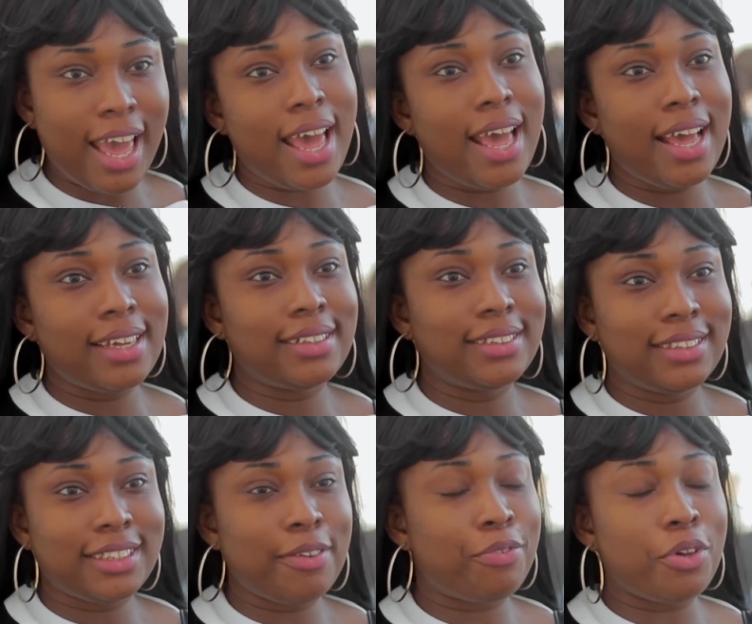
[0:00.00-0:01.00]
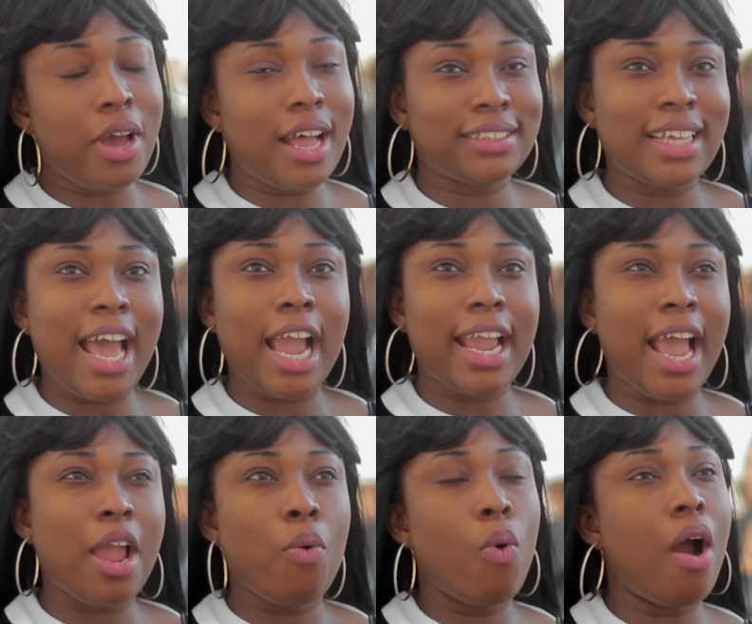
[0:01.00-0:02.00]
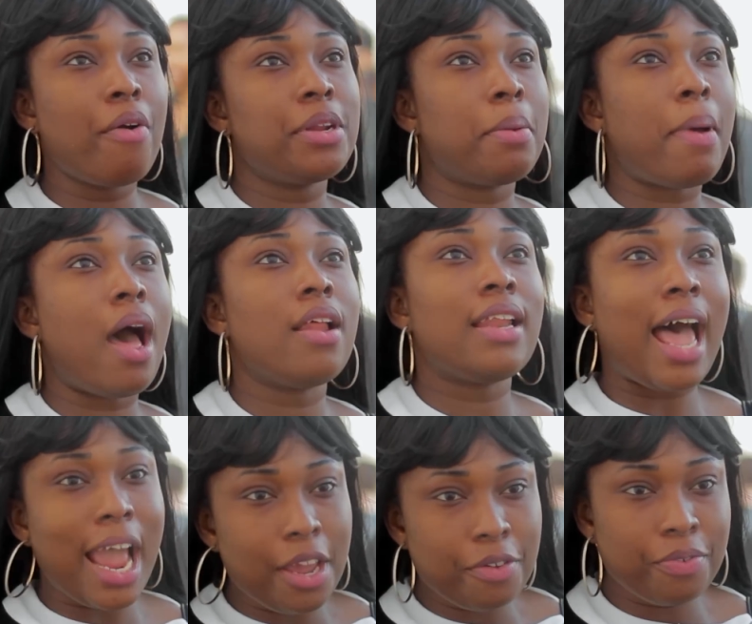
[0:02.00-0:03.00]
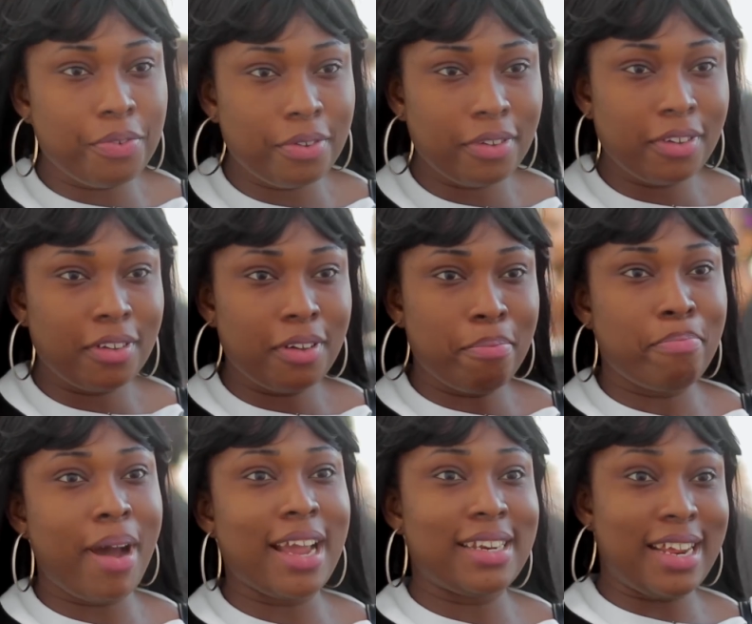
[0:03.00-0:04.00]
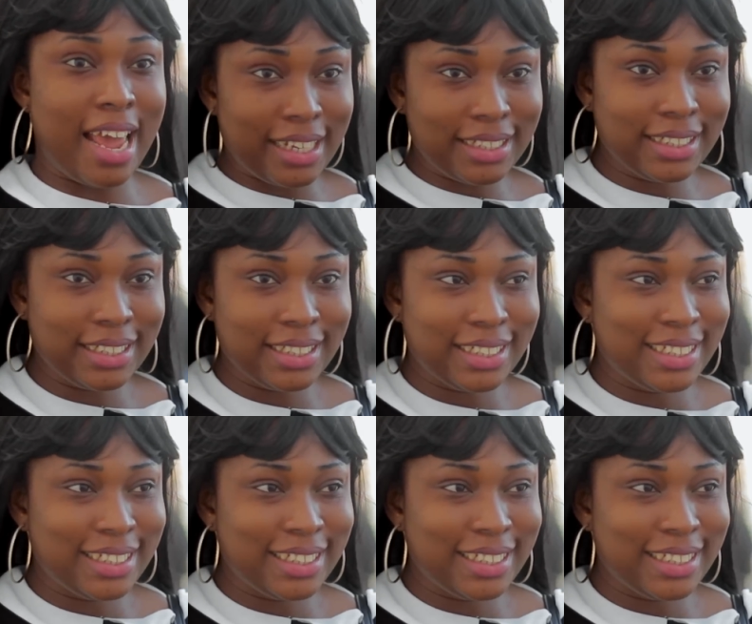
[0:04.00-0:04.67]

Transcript: And if you have started getting worried about life by then,